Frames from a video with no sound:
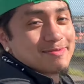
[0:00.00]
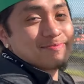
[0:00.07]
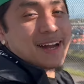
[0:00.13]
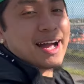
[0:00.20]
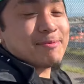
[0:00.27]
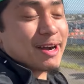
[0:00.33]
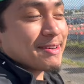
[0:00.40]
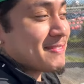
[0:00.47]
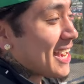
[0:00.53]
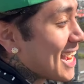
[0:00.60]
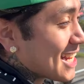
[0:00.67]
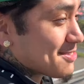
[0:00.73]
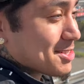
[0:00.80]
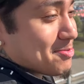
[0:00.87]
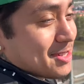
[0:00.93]
you my, feel
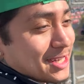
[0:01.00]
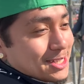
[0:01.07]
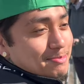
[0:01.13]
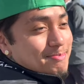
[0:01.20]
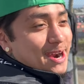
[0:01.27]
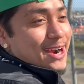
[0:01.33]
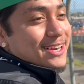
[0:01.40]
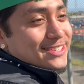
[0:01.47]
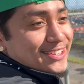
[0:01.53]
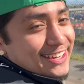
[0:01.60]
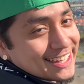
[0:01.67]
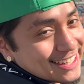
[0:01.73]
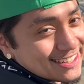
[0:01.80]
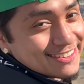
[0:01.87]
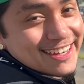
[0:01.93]
my ass was playing the baritone
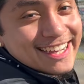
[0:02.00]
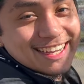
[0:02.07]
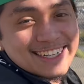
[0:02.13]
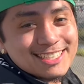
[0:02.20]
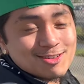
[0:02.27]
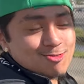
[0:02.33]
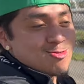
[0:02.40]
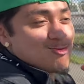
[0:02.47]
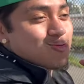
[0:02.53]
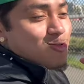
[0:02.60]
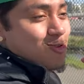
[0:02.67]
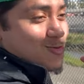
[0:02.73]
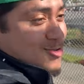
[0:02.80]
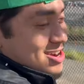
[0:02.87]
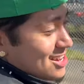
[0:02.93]
at little age.
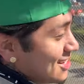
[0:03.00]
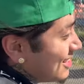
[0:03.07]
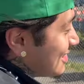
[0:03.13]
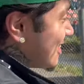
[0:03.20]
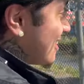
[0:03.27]
In